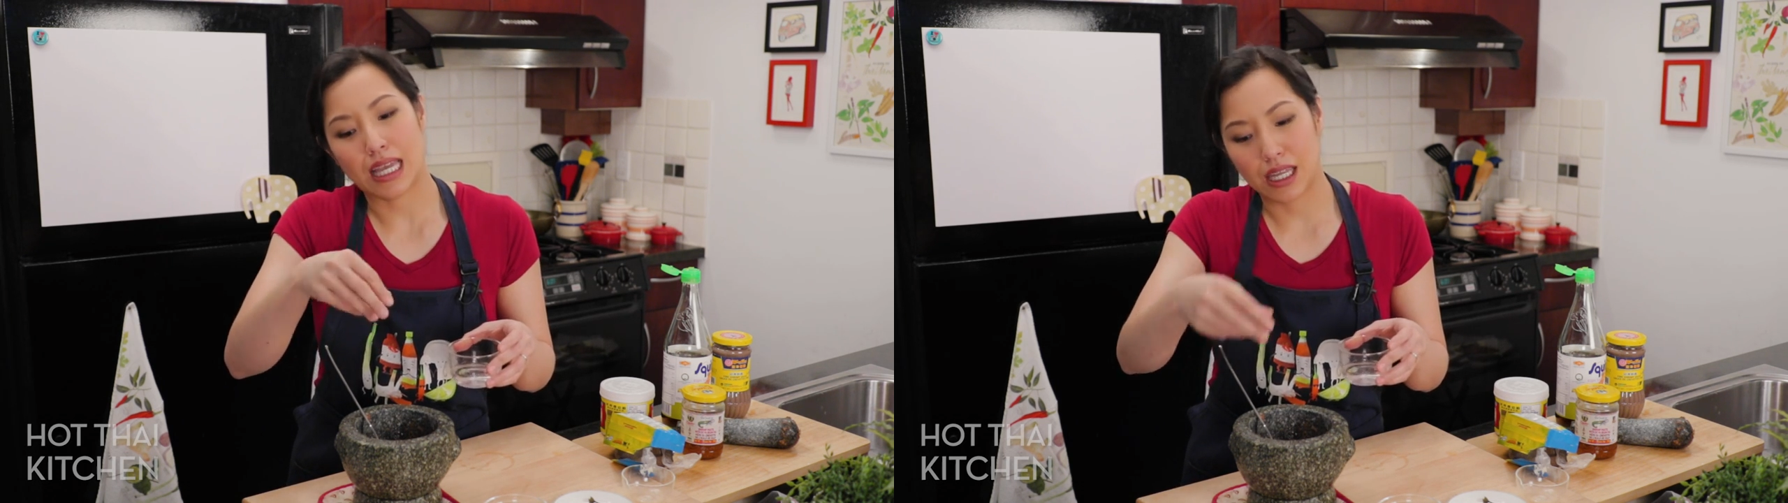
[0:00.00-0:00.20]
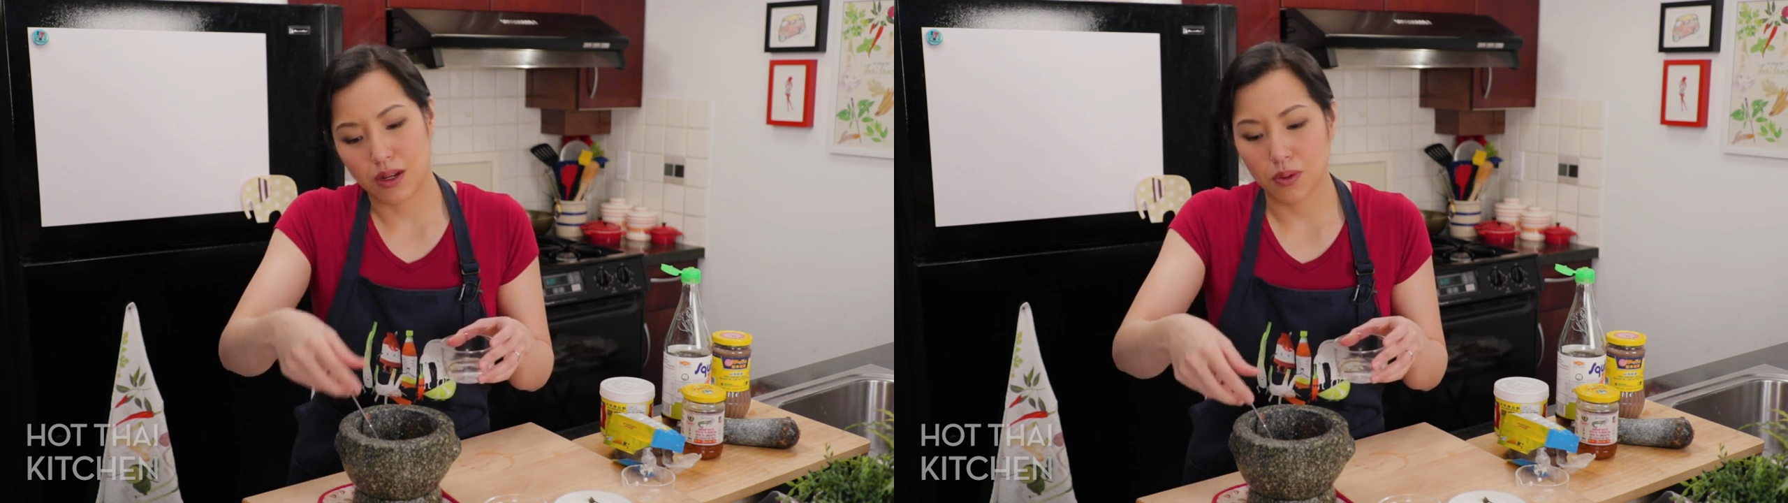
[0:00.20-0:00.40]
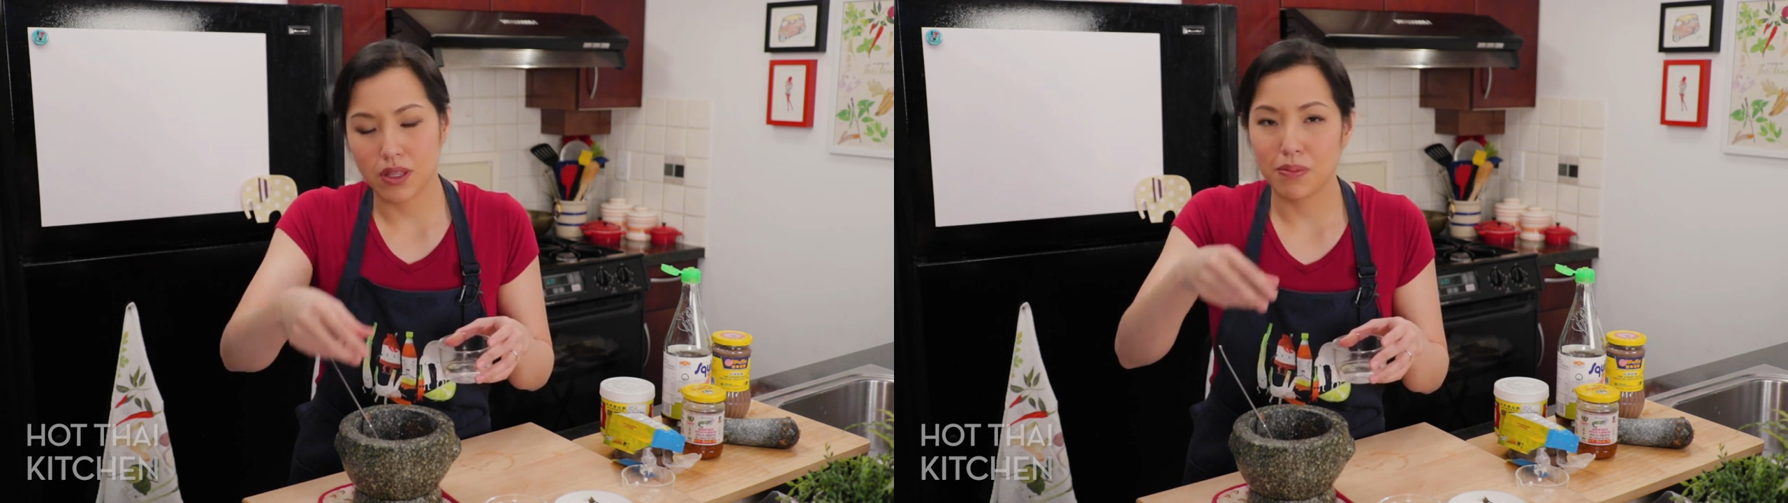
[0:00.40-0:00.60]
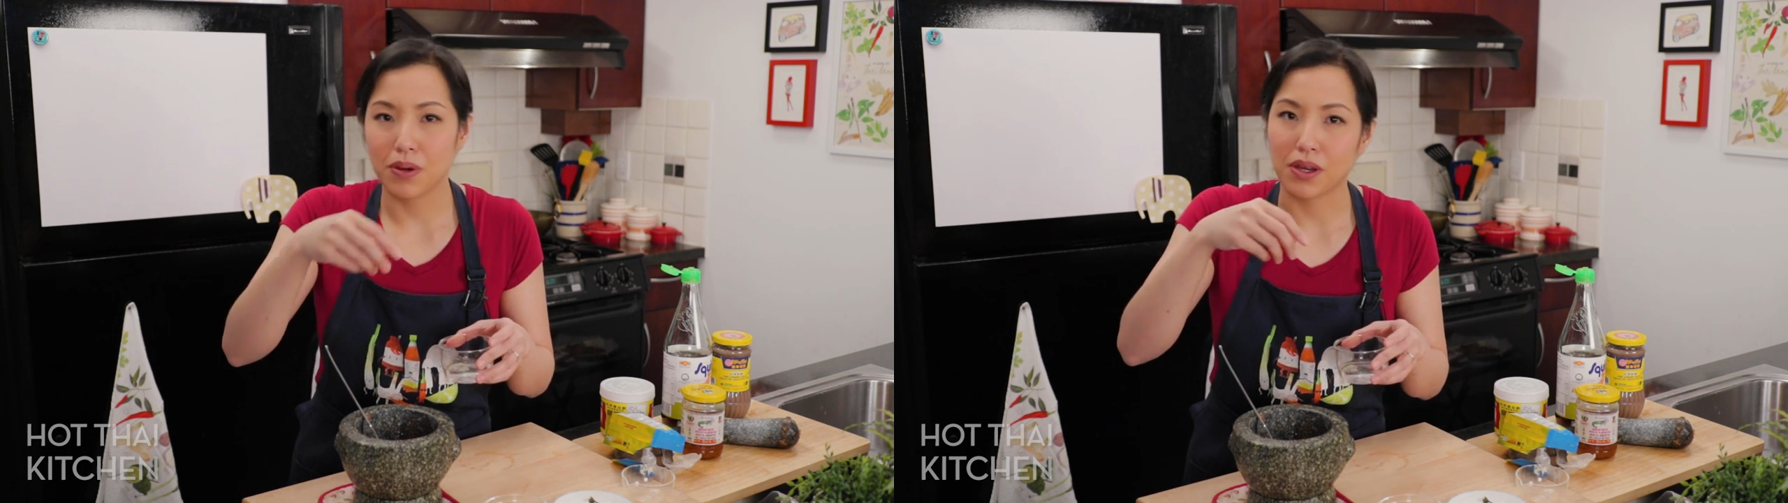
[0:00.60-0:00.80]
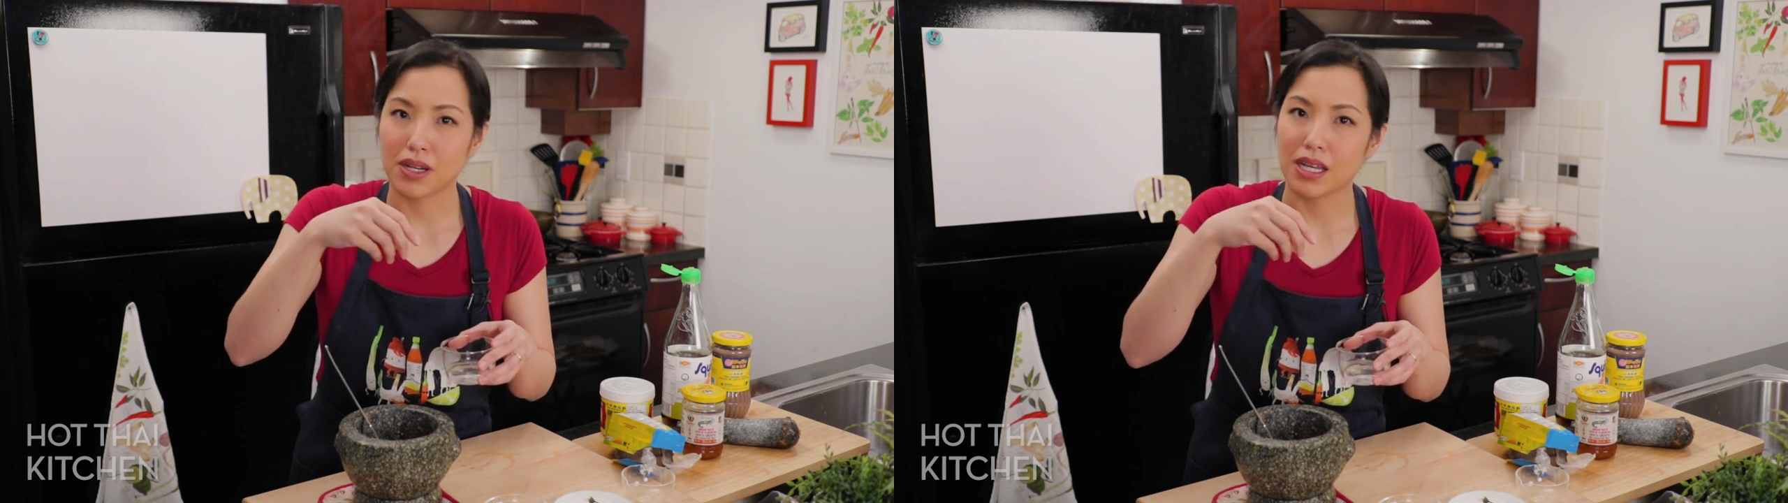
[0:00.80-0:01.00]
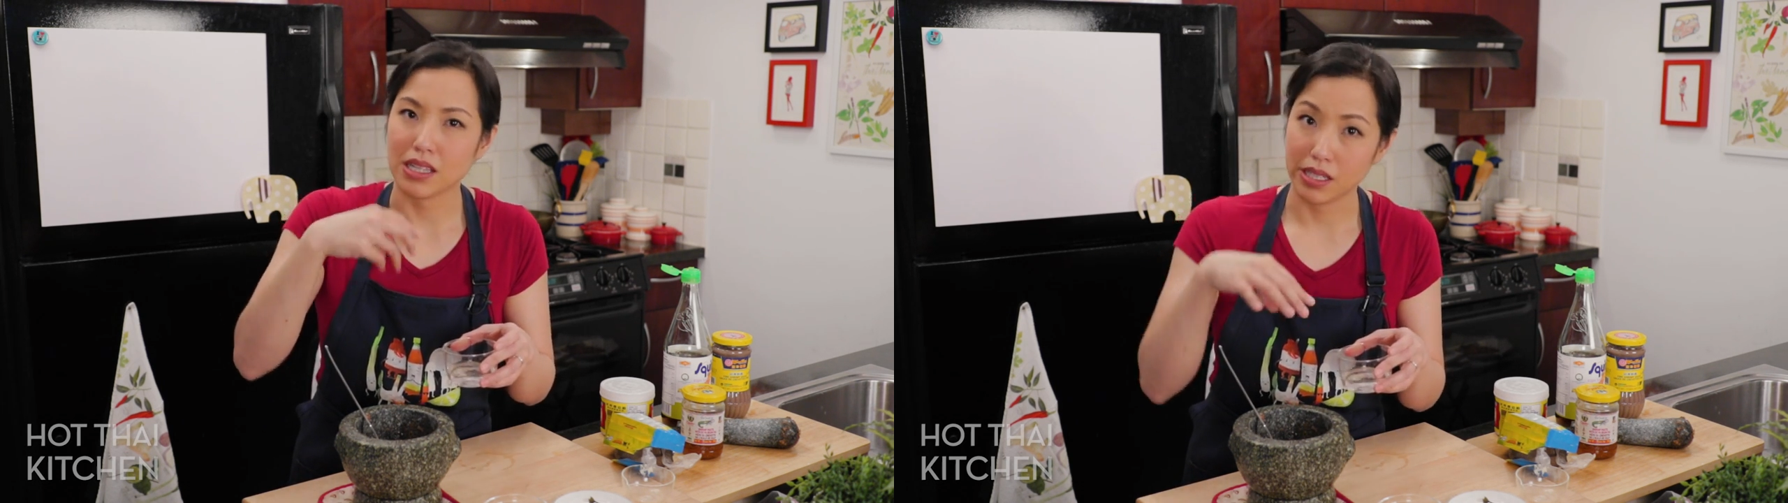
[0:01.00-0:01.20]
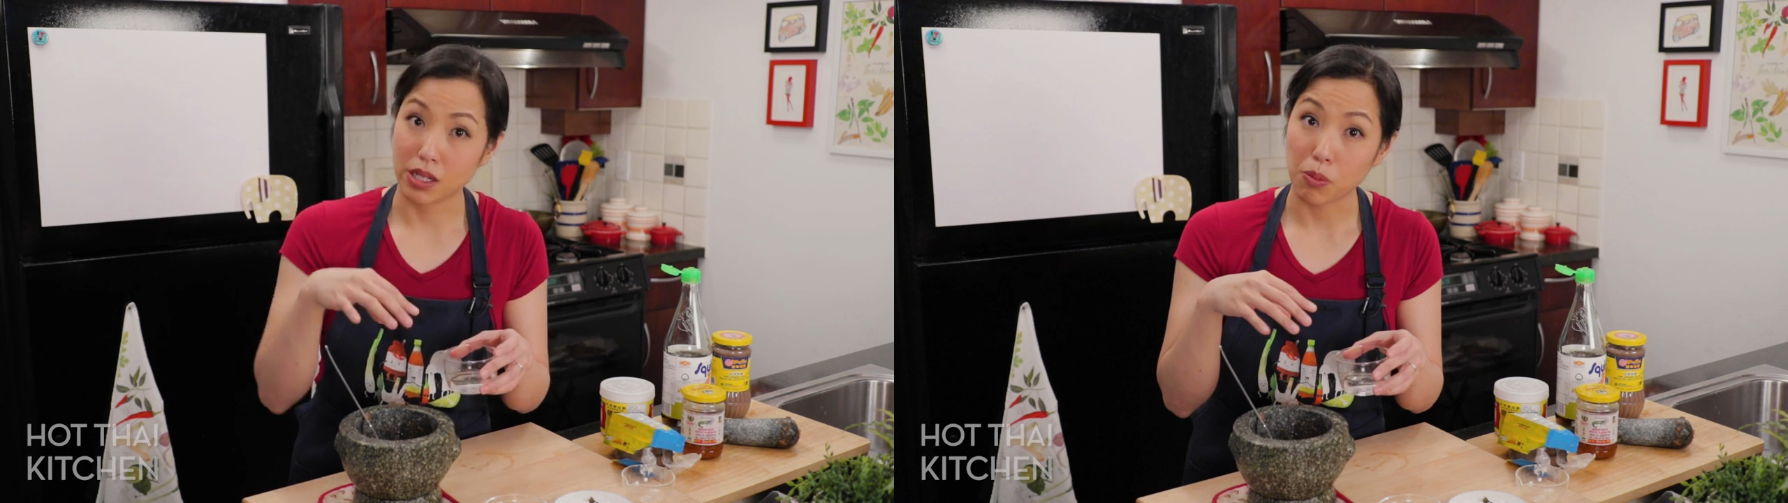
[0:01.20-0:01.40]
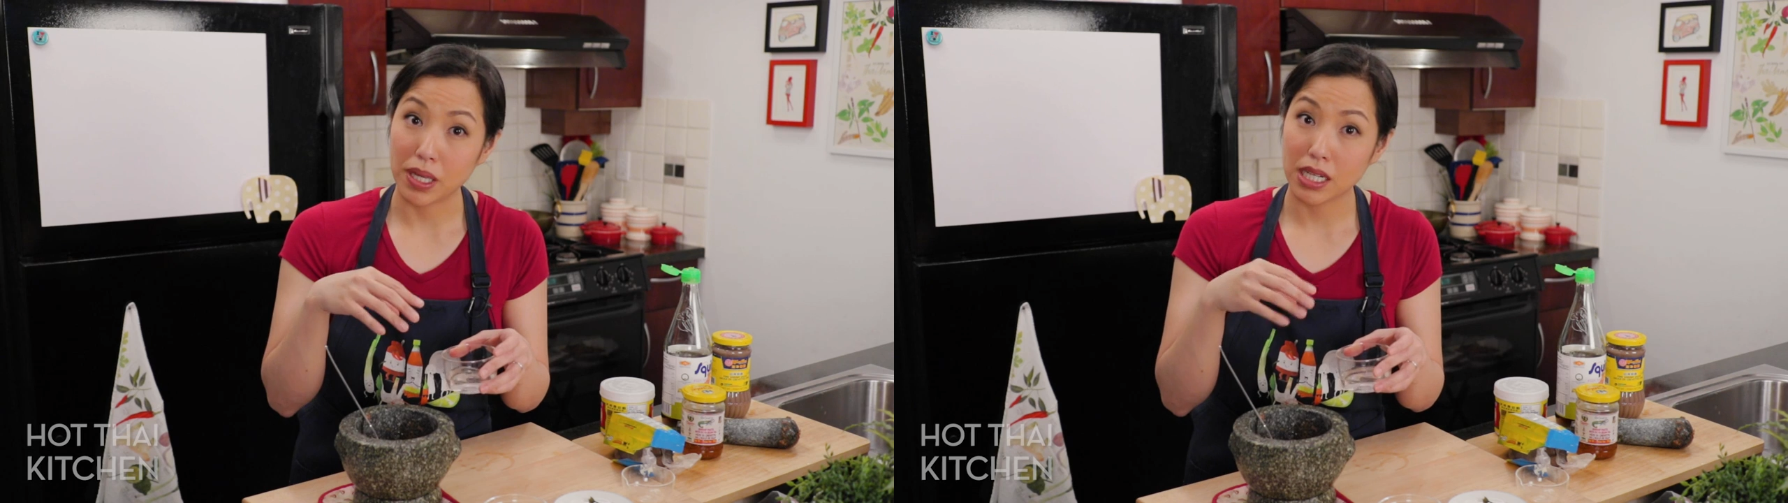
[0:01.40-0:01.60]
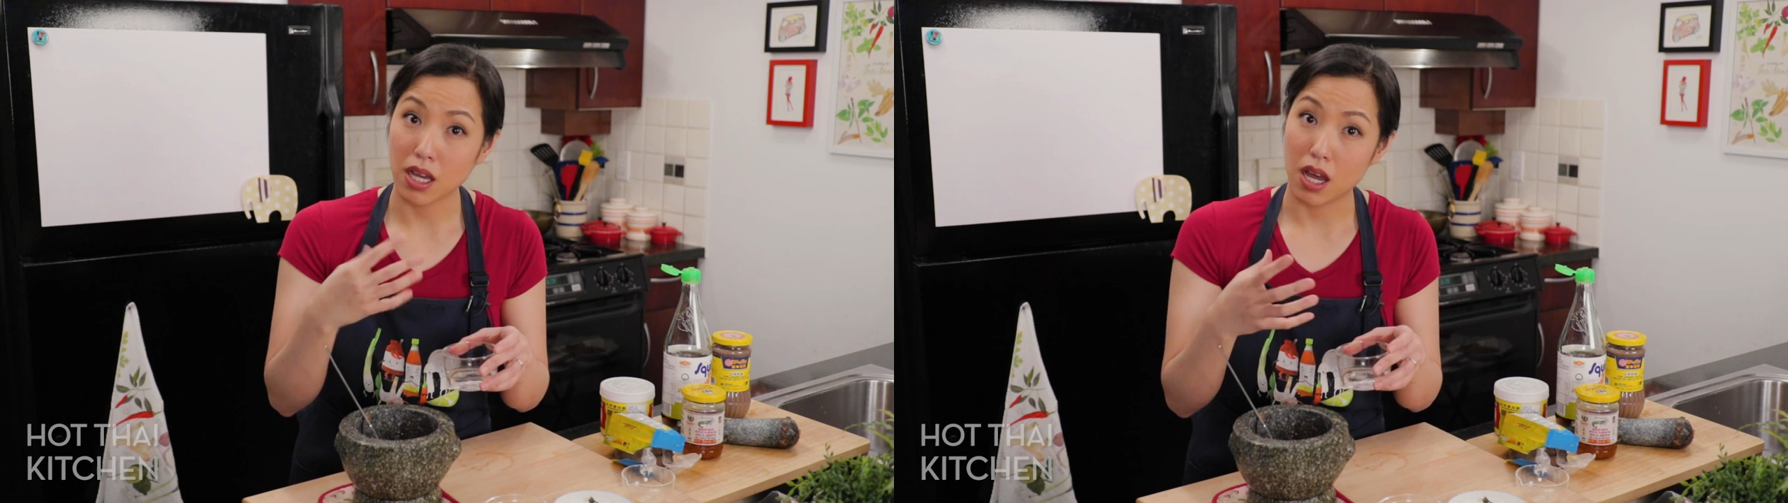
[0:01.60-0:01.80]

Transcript: I can only put a little bit